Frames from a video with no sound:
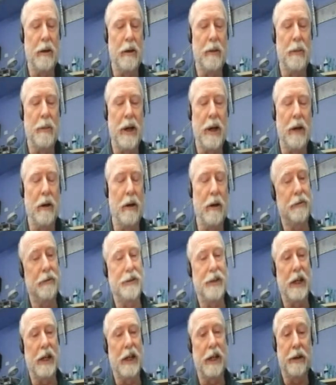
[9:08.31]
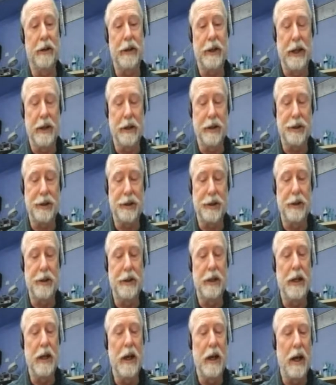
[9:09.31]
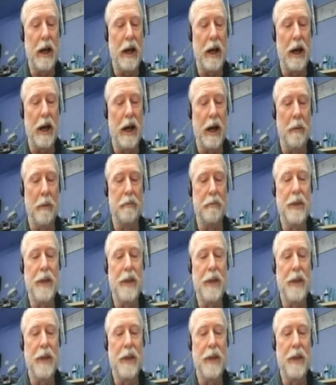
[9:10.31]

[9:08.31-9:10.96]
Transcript: My offsider, Nelson, um,